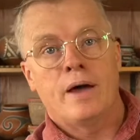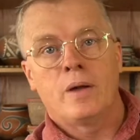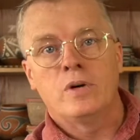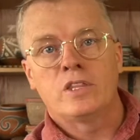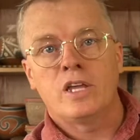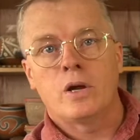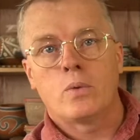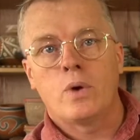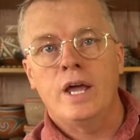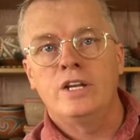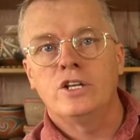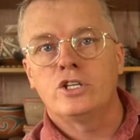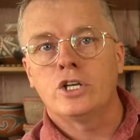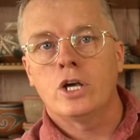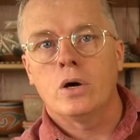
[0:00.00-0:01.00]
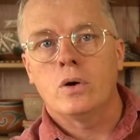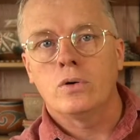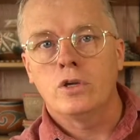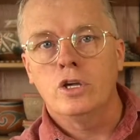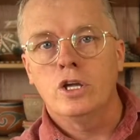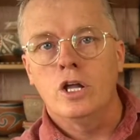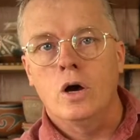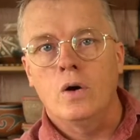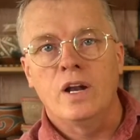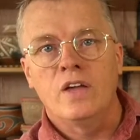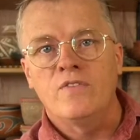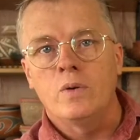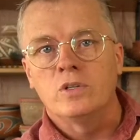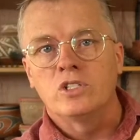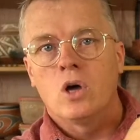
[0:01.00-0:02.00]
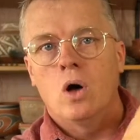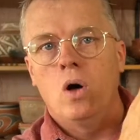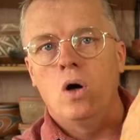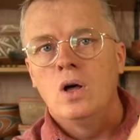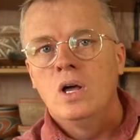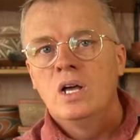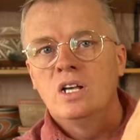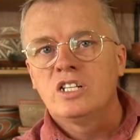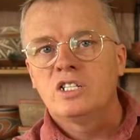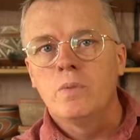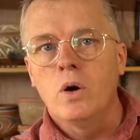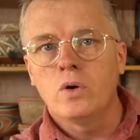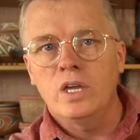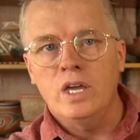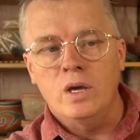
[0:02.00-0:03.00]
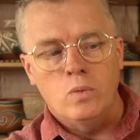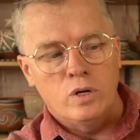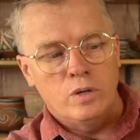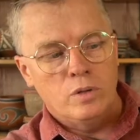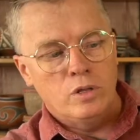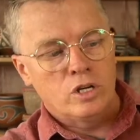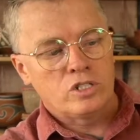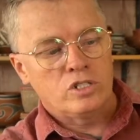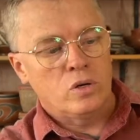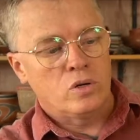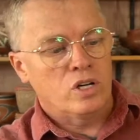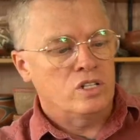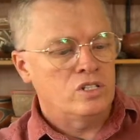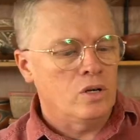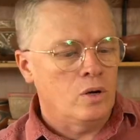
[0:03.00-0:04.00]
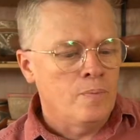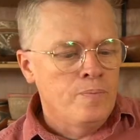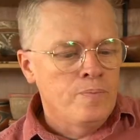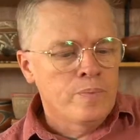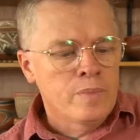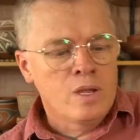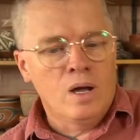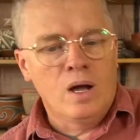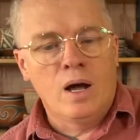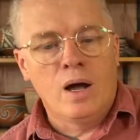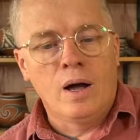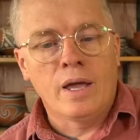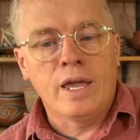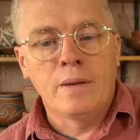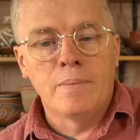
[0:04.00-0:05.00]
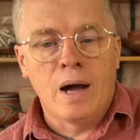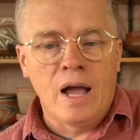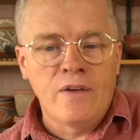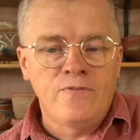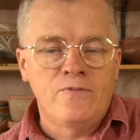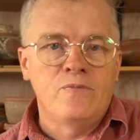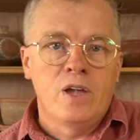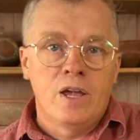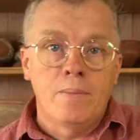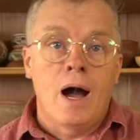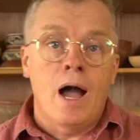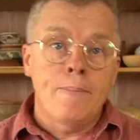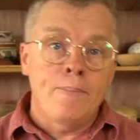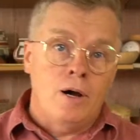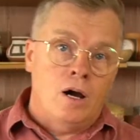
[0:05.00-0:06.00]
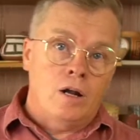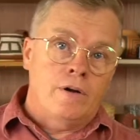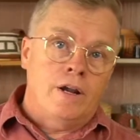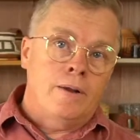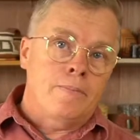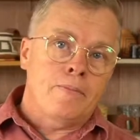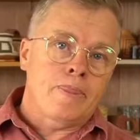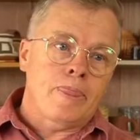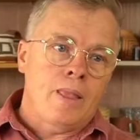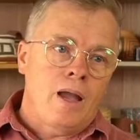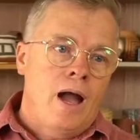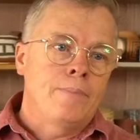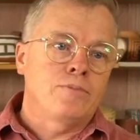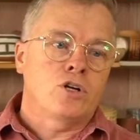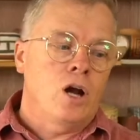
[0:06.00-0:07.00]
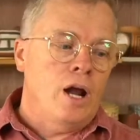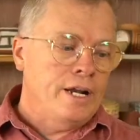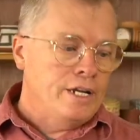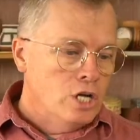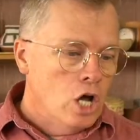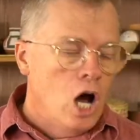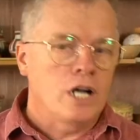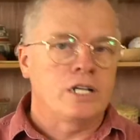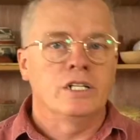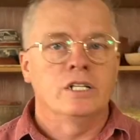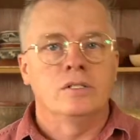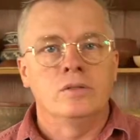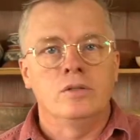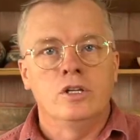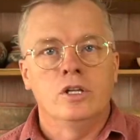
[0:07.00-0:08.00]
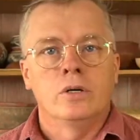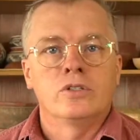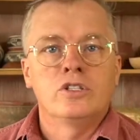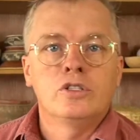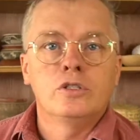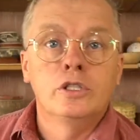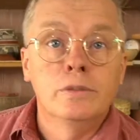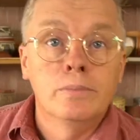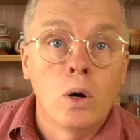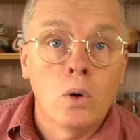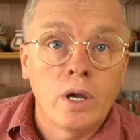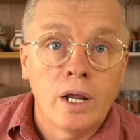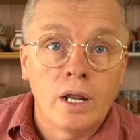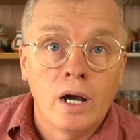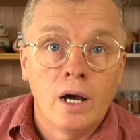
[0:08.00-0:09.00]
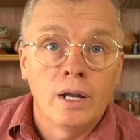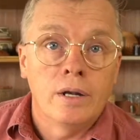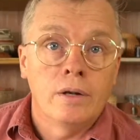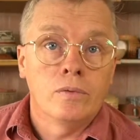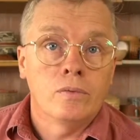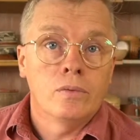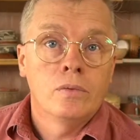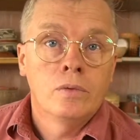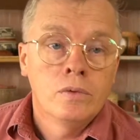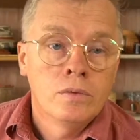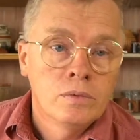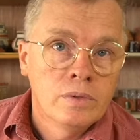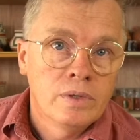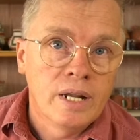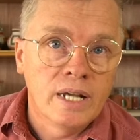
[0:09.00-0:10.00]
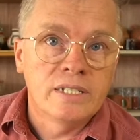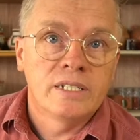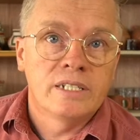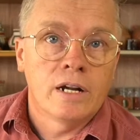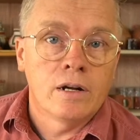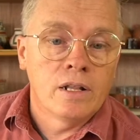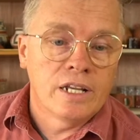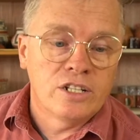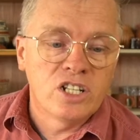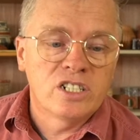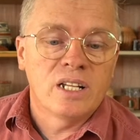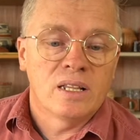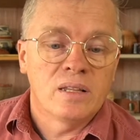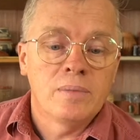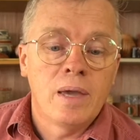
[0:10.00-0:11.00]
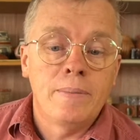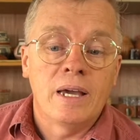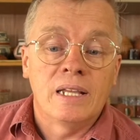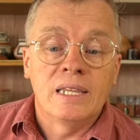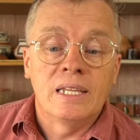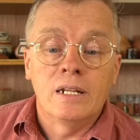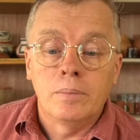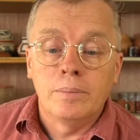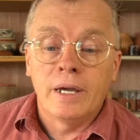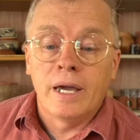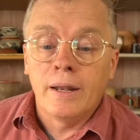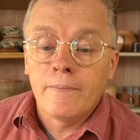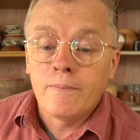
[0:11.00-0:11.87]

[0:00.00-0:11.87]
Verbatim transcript: I want that red to show, you know, and if it was all smoky, it wouldn't look so good. So uh, in my in my pottery, I'm trying not to you know smoke it unnecessarily, just a, maybe a little bit.